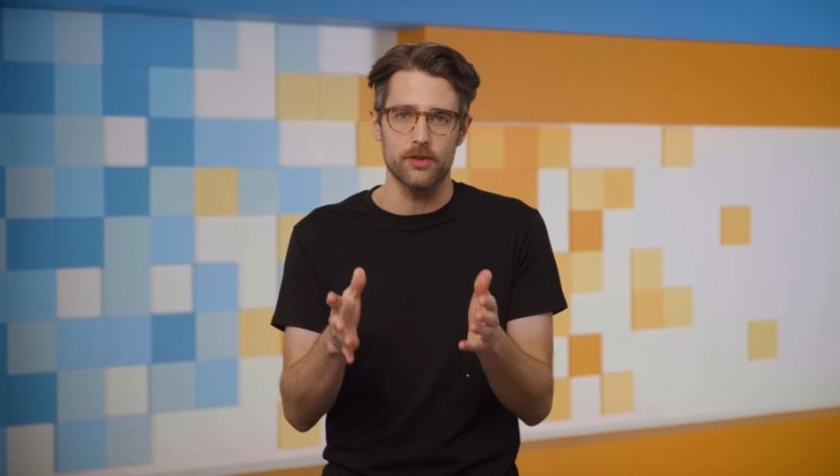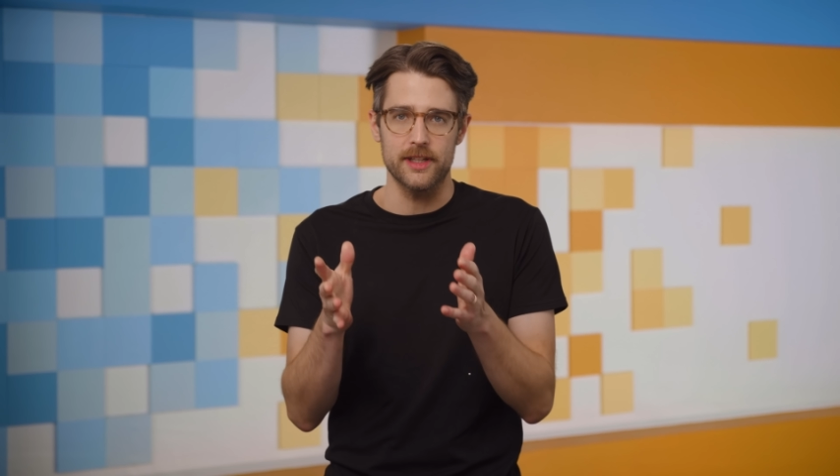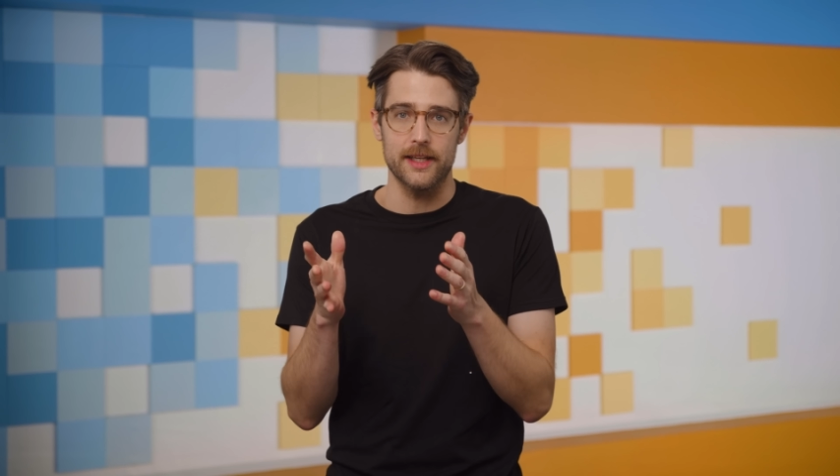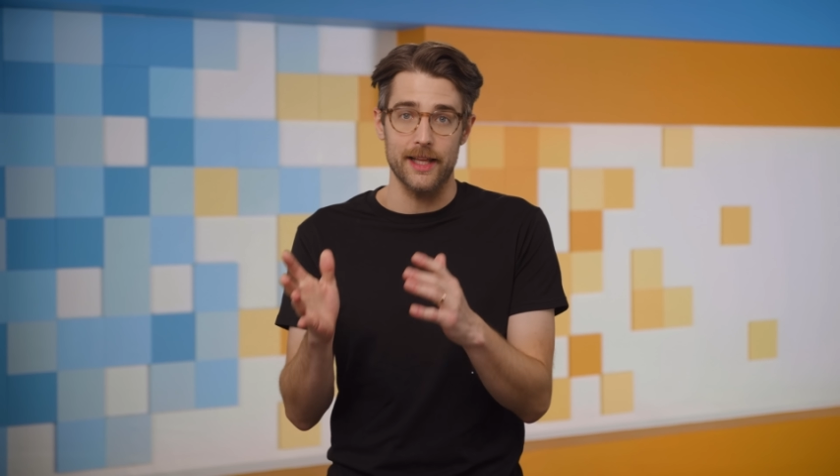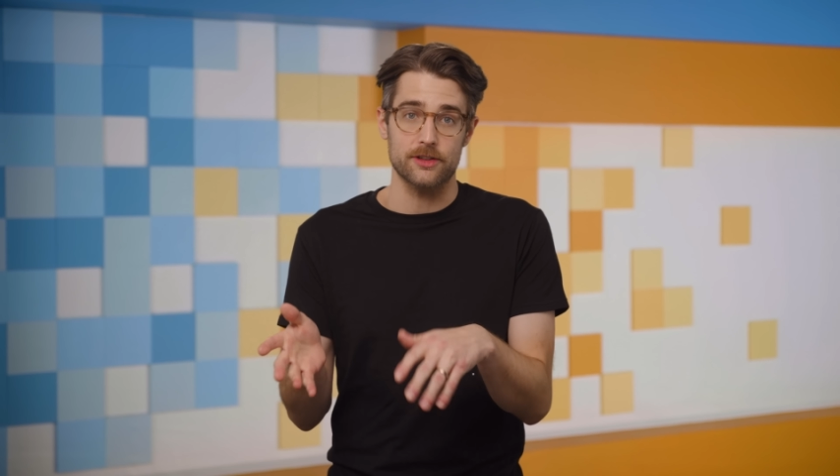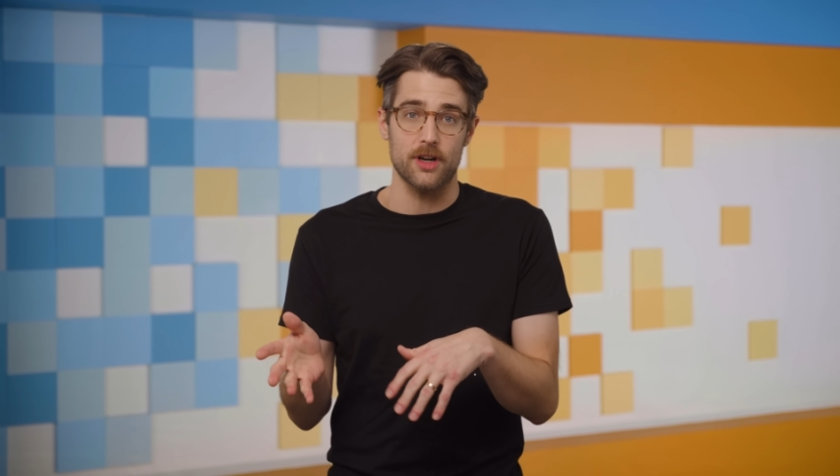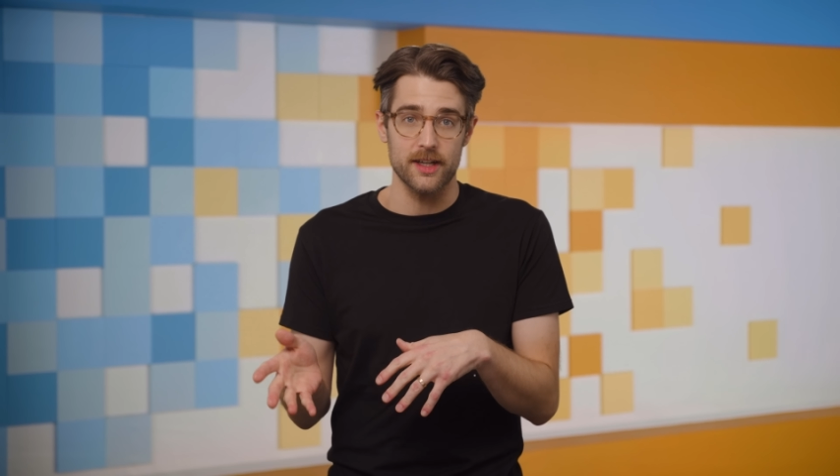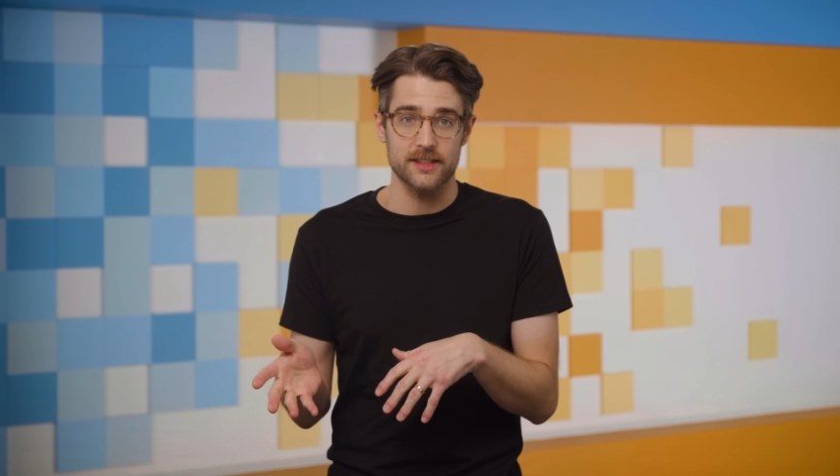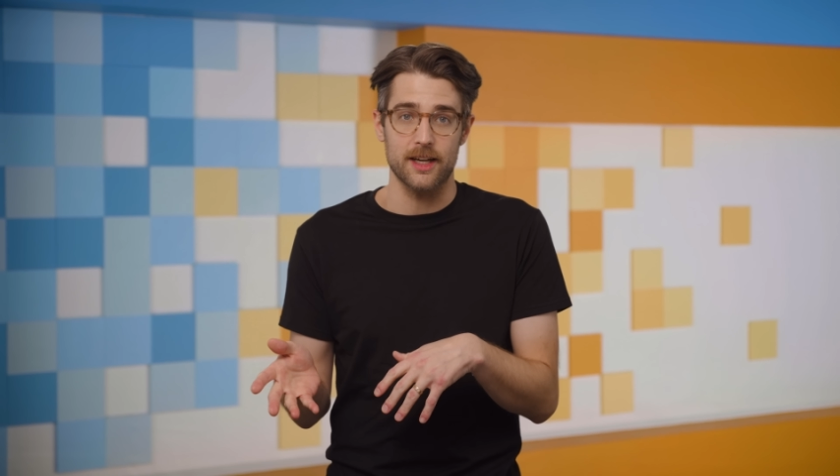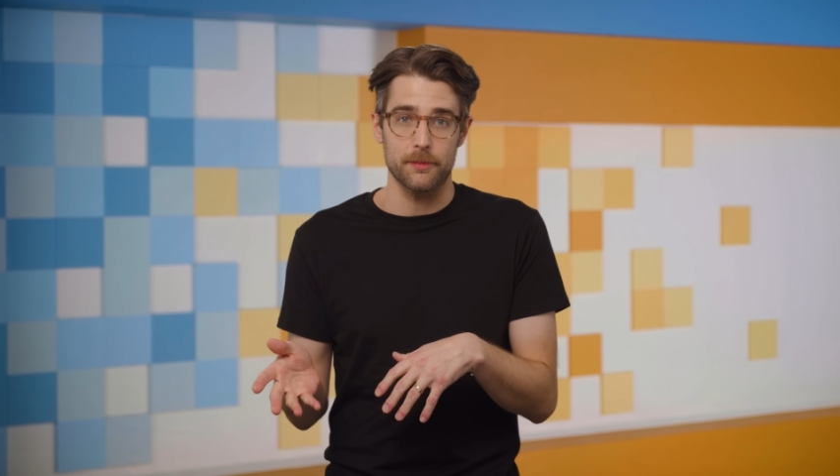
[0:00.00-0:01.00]
the
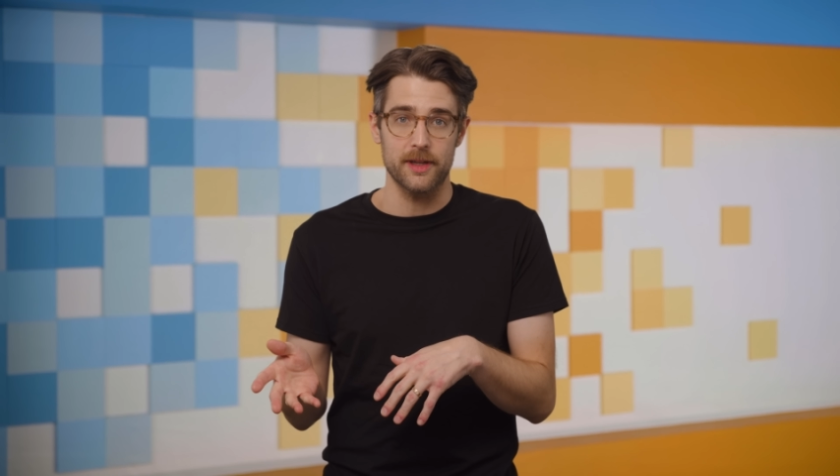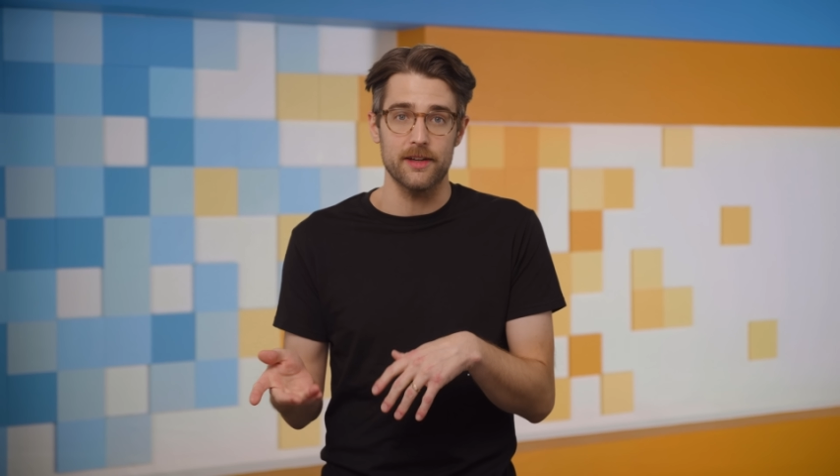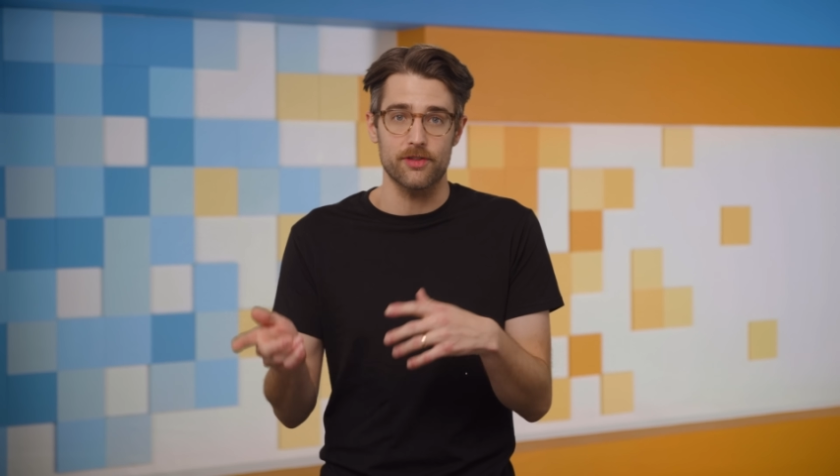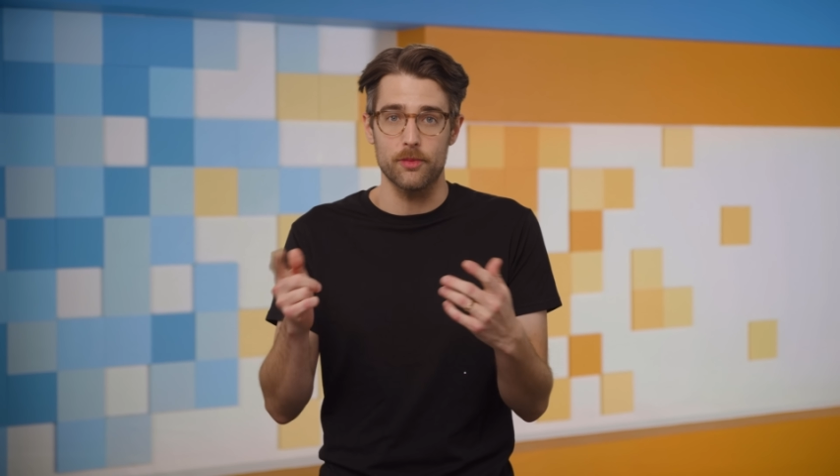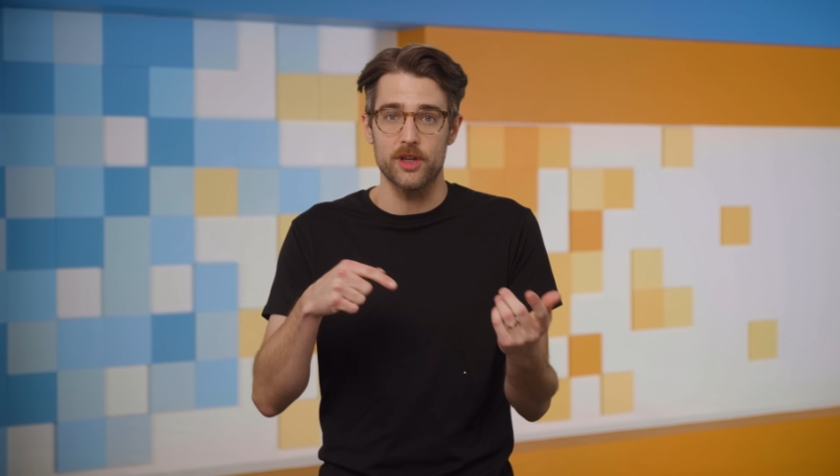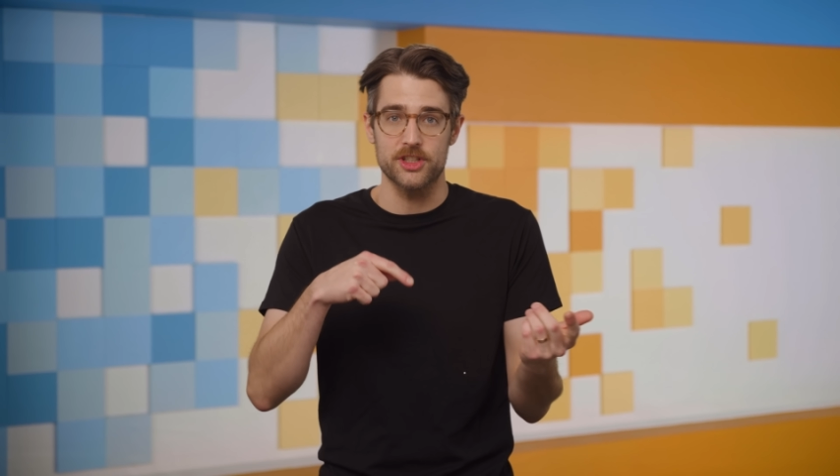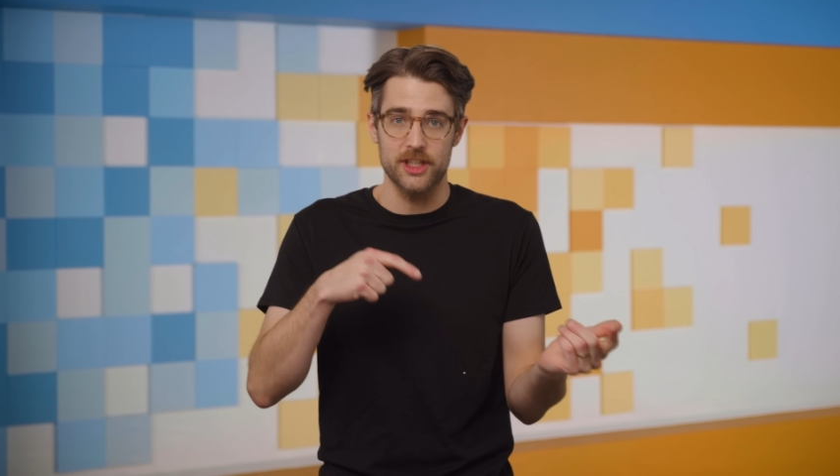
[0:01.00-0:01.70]
electronics company from which